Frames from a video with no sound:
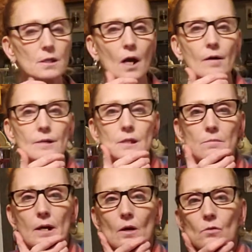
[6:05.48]
currant
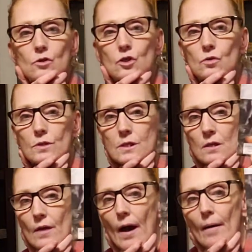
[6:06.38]
tomato. Do you
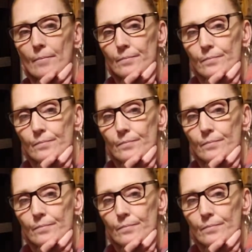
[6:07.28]
see that?